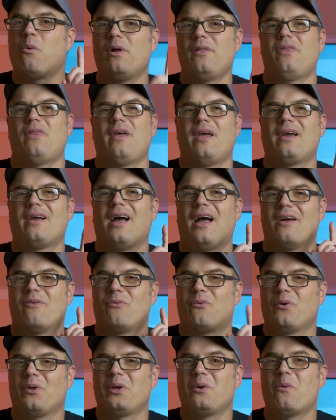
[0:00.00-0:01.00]
one thing I
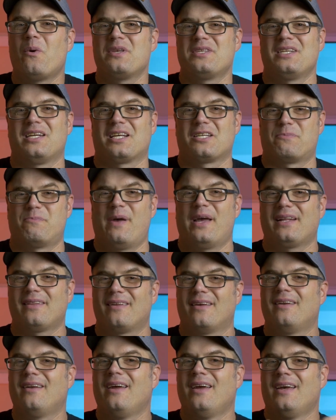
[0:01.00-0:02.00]
really wasn't
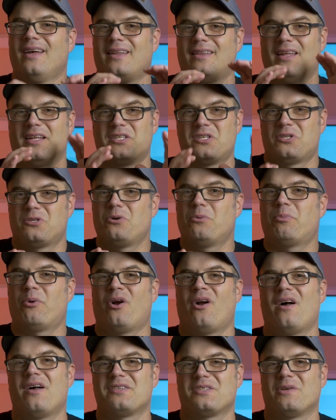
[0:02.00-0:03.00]
expected that's super
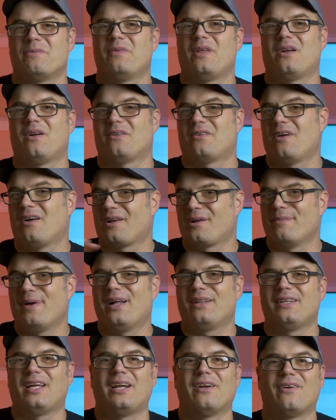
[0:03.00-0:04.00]
awesome that I'll talk
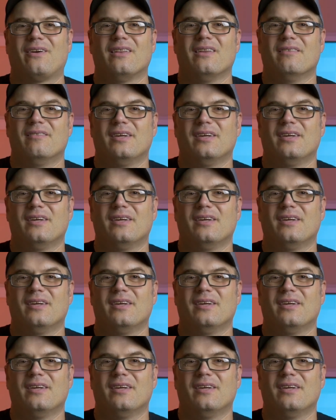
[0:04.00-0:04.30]
about later in the